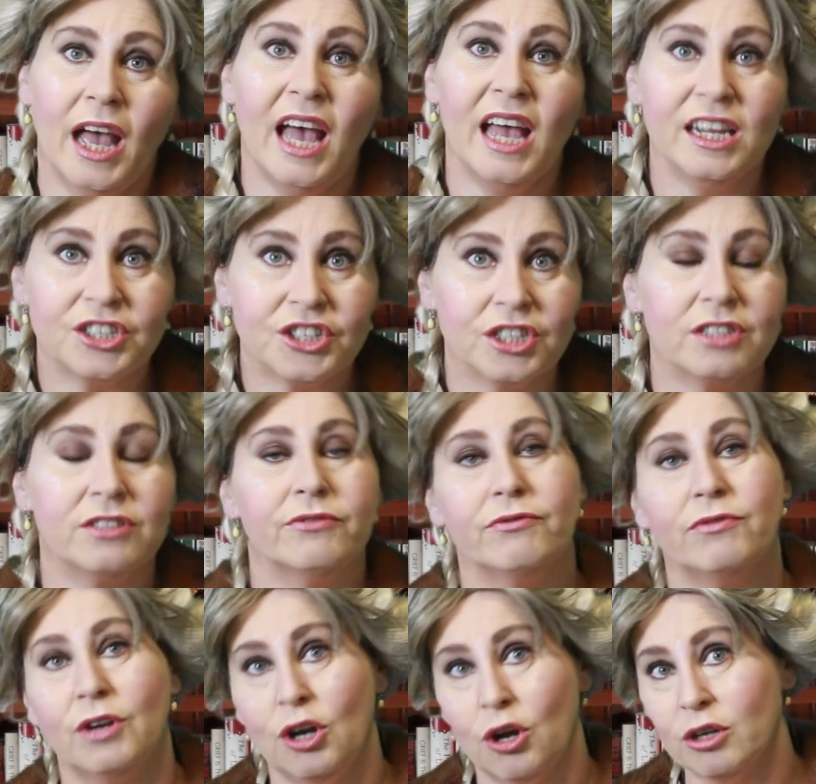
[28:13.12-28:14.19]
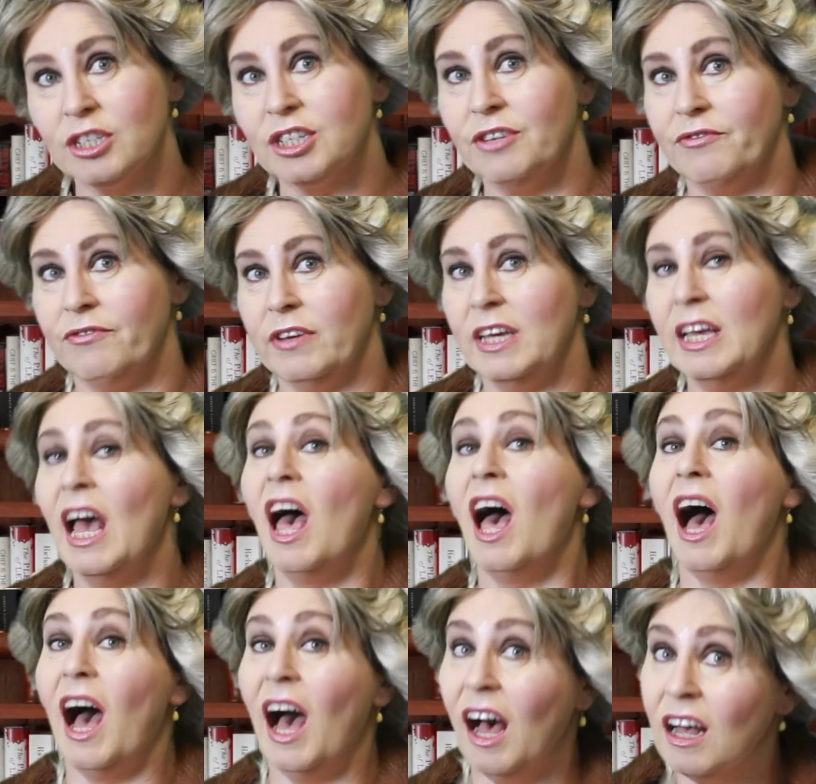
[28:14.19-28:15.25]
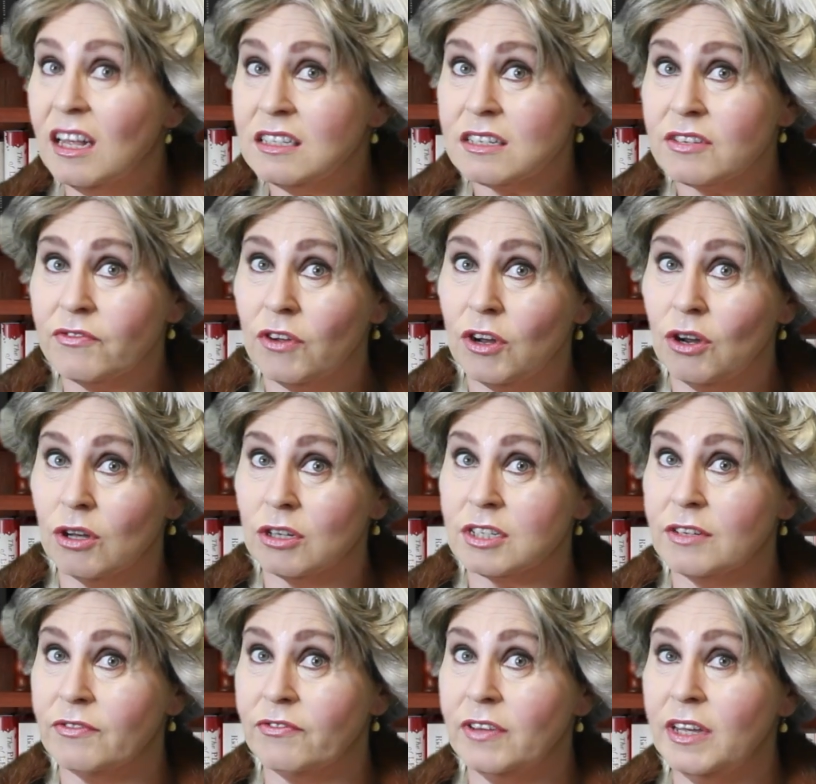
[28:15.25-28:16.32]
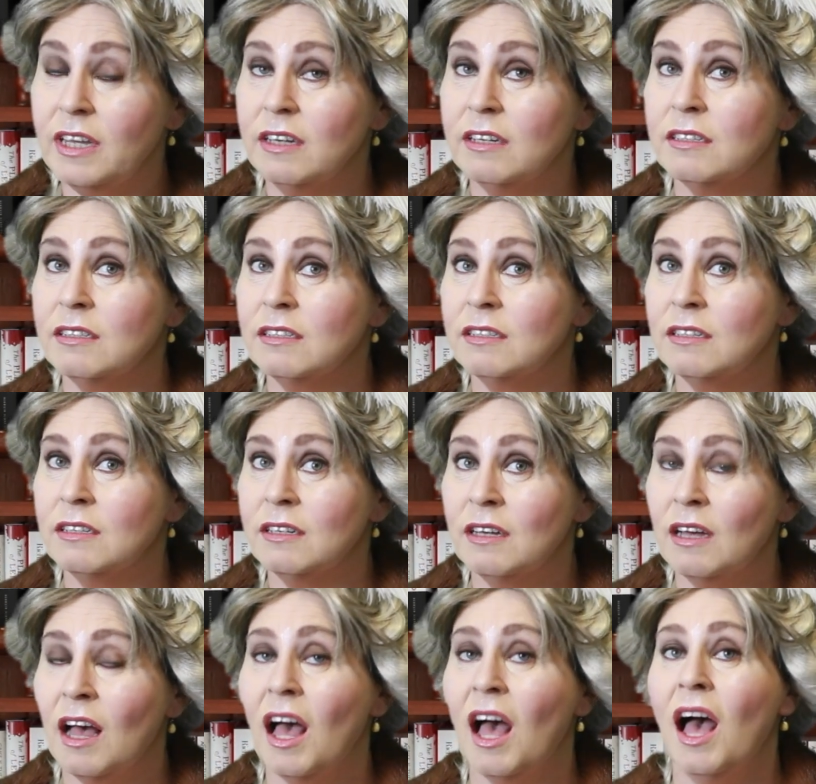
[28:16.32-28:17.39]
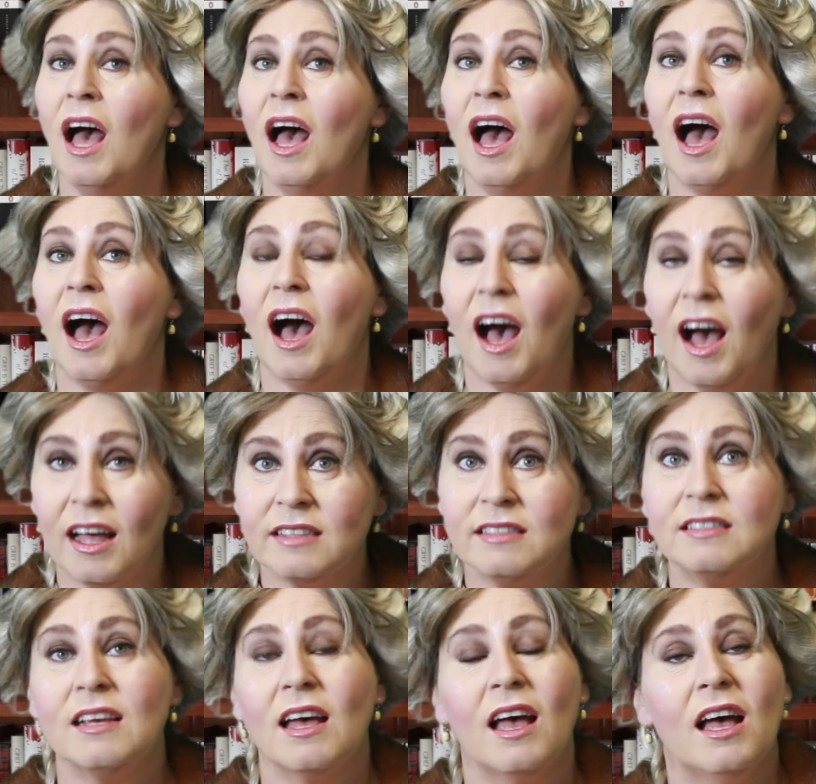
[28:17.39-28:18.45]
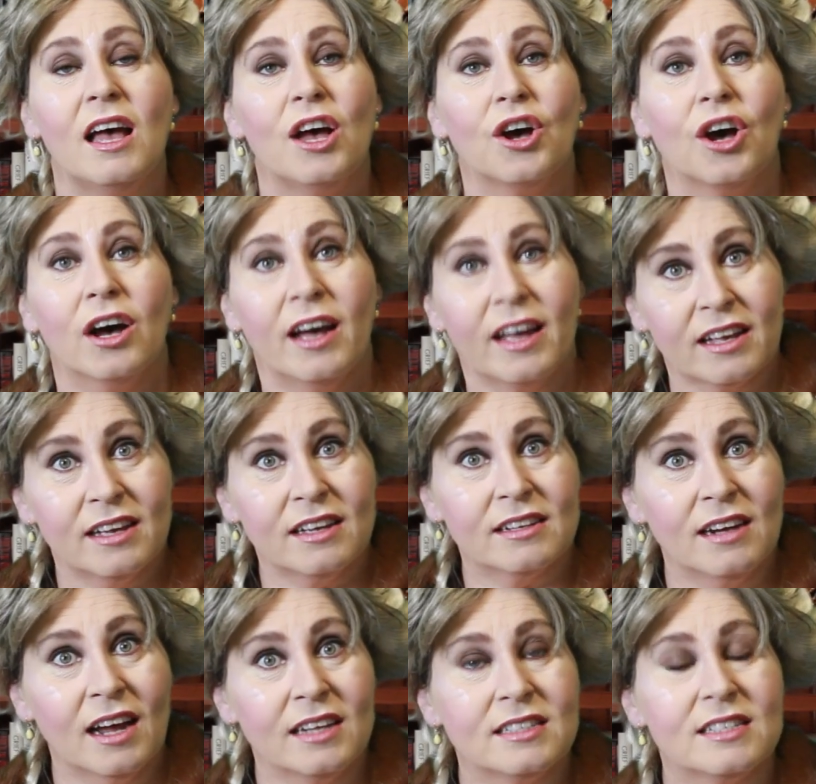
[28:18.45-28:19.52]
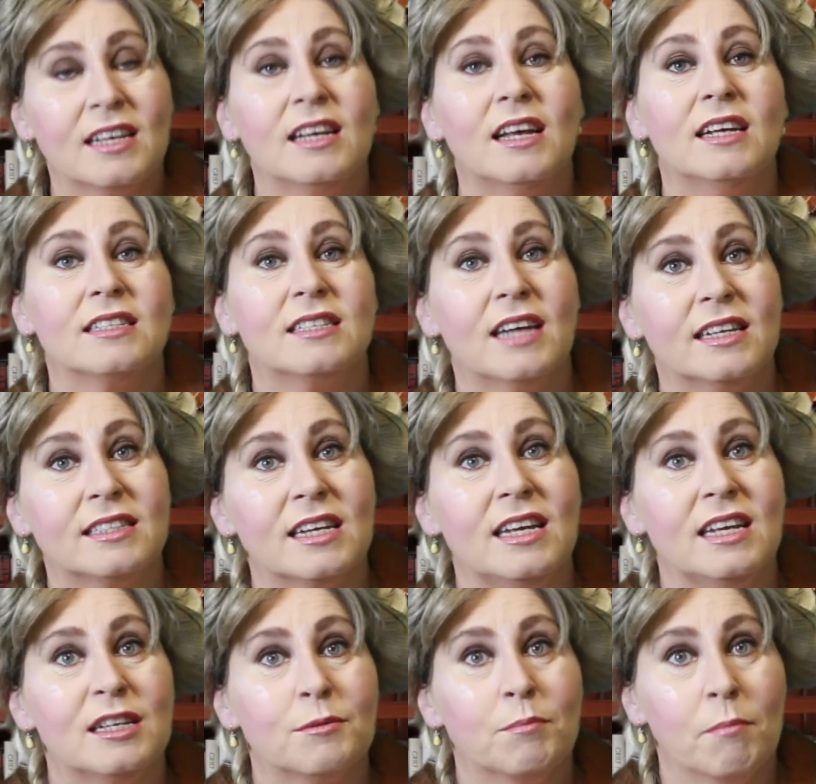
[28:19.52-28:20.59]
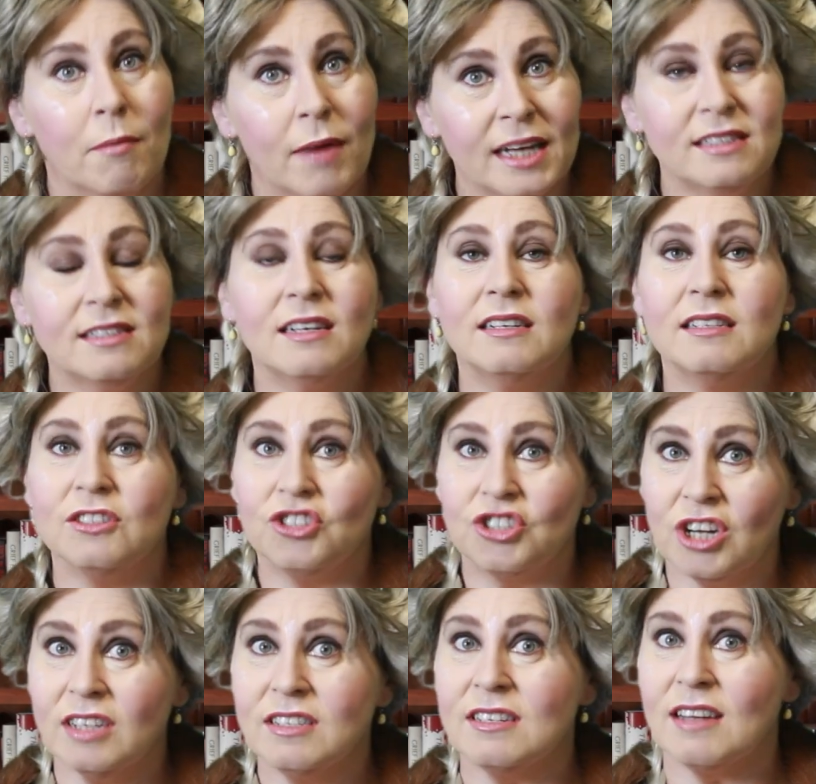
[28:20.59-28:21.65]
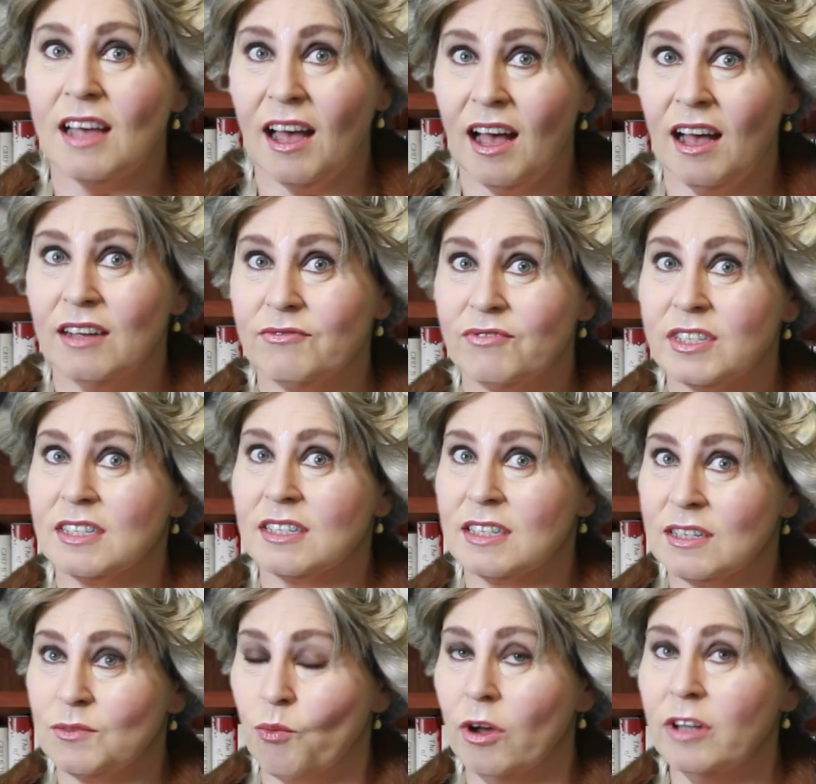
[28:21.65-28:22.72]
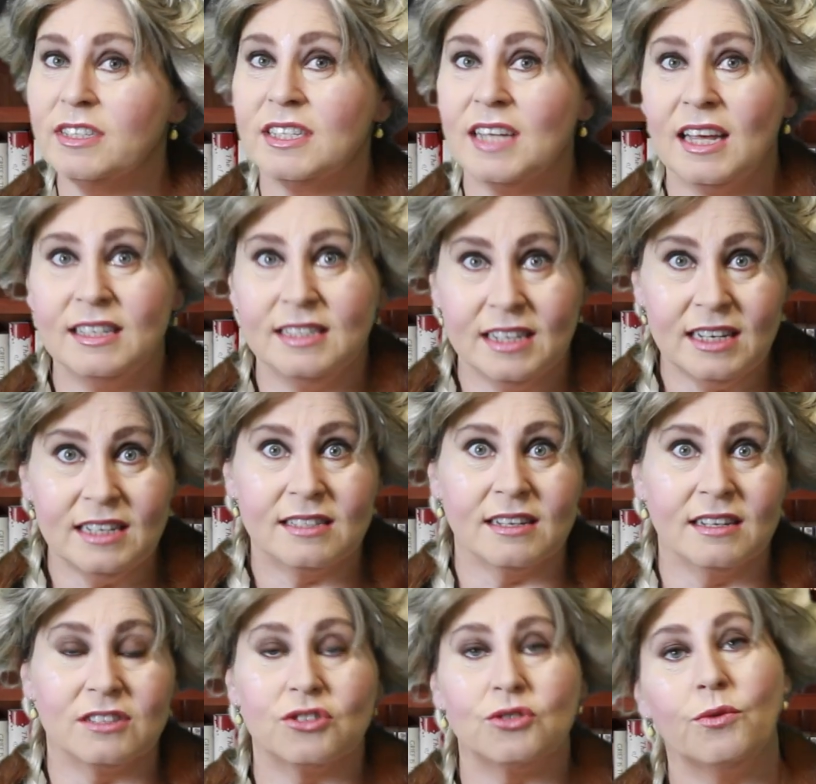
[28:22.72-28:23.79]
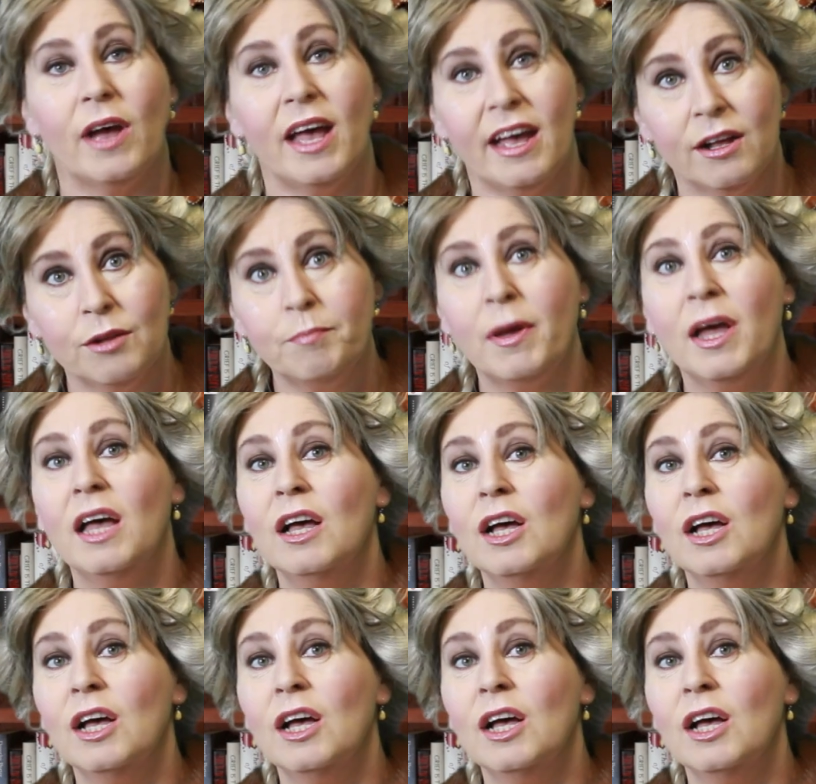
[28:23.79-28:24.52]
Asian philosophy as philosophy, and recognizing that it might just have what they needed to help